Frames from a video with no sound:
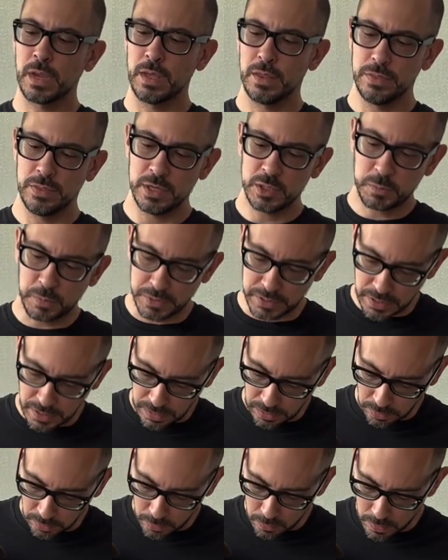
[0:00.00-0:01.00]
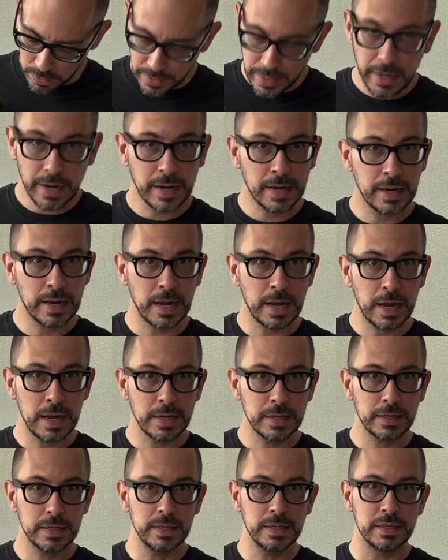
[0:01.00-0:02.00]
This particular one that I
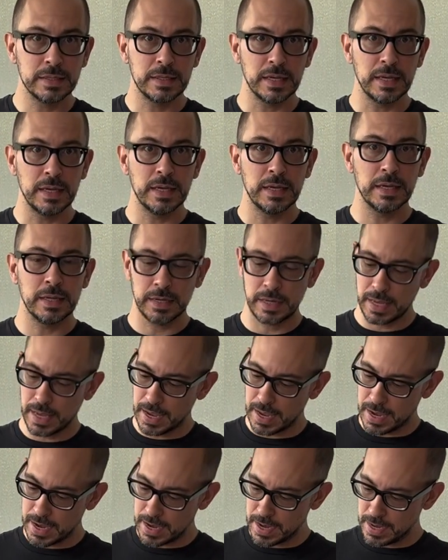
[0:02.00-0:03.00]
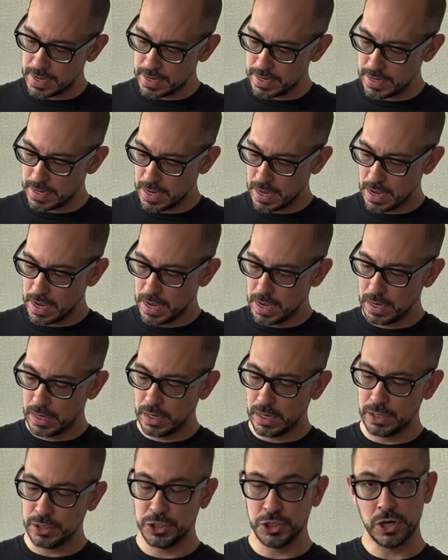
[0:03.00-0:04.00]
got is in a
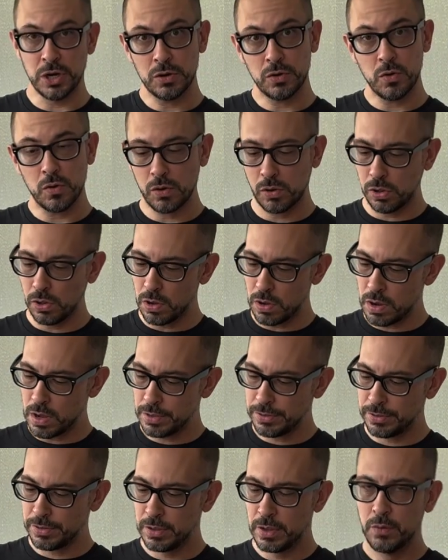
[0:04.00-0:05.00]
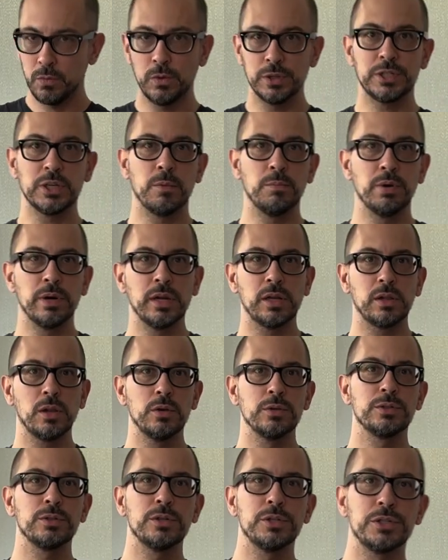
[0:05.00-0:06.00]
jungle cloth, which I'll bring
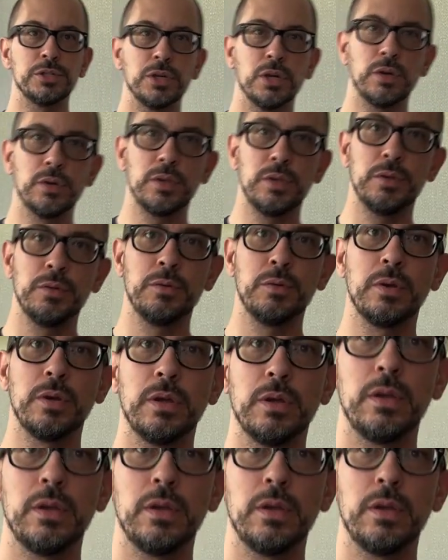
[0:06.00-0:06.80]
closer to show you.